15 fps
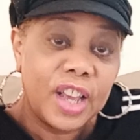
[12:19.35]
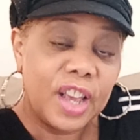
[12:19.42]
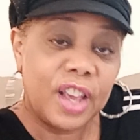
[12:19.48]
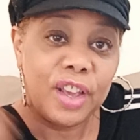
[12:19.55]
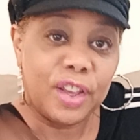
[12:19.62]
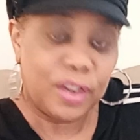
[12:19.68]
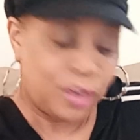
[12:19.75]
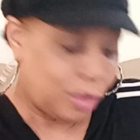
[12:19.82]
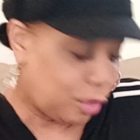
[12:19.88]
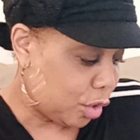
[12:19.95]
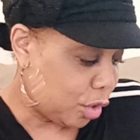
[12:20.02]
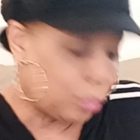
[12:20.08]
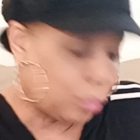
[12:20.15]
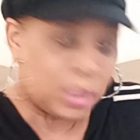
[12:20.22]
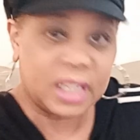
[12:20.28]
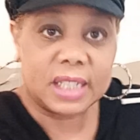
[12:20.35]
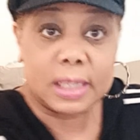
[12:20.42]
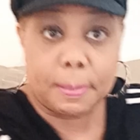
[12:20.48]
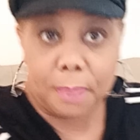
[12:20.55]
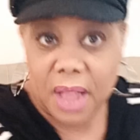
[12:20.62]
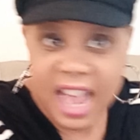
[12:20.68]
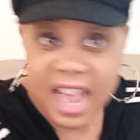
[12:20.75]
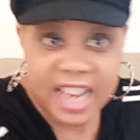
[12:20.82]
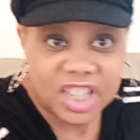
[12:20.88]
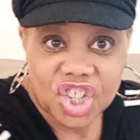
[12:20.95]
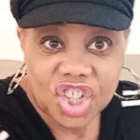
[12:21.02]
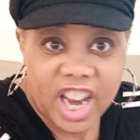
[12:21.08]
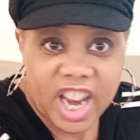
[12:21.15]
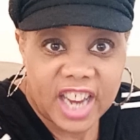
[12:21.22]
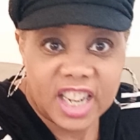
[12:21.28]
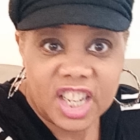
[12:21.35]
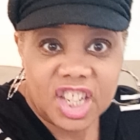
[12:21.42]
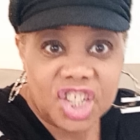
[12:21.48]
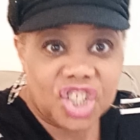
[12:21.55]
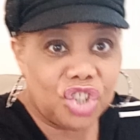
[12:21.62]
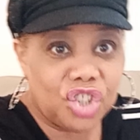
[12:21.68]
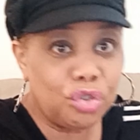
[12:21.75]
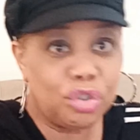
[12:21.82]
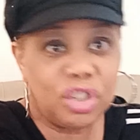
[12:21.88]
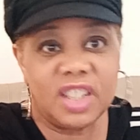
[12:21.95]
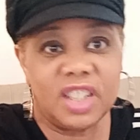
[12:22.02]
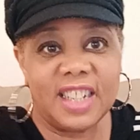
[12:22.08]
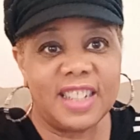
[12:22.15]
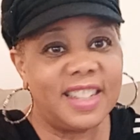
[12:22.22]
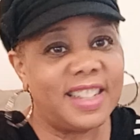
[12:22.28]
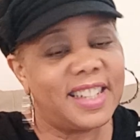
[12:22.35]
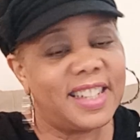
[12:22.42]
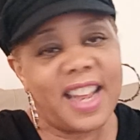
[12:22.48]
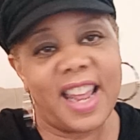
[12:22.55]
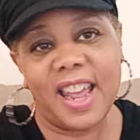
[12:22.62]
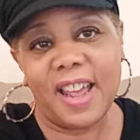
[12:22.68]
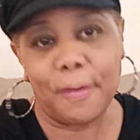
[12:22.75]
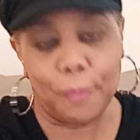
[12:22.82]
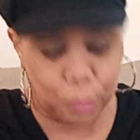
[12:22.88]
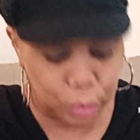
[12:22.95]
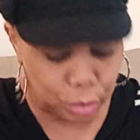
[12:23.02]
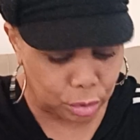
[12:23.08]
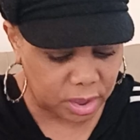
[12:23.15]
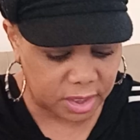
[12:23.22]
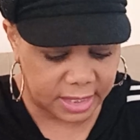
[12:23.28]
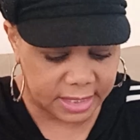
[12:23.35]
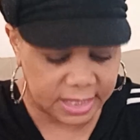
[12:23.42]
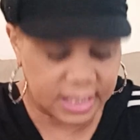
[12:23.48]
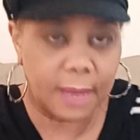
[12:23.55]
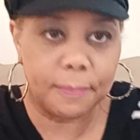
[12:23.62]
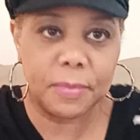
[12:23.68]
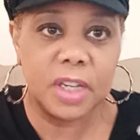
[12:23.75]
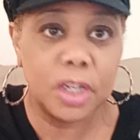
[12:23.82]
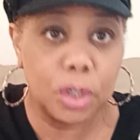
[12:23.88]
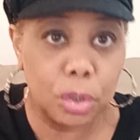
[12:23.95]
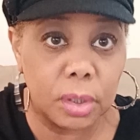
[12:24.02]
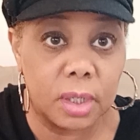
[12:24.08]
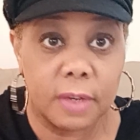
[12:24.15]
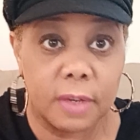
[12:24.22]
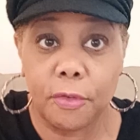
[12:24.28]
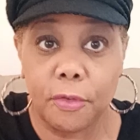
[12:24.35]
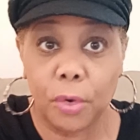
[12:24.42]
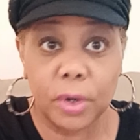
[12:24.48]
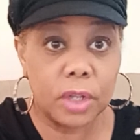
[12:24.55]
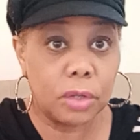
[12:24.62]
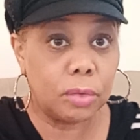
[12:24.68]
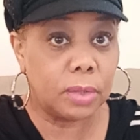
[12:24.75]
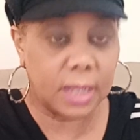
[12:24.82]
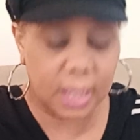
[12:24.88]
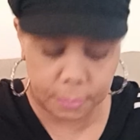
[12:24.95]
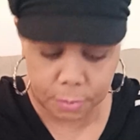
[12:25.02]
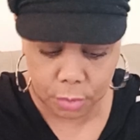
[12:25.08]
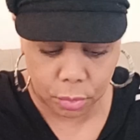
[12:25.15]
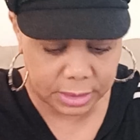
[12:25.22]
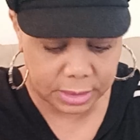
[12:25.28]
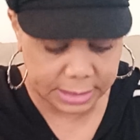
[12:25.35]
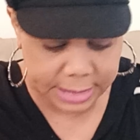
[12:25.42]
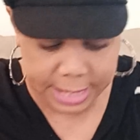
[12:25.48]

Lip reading: you know, with the supply chain issues, you need to just have, when you see something and you can afford it, you keep it on deck.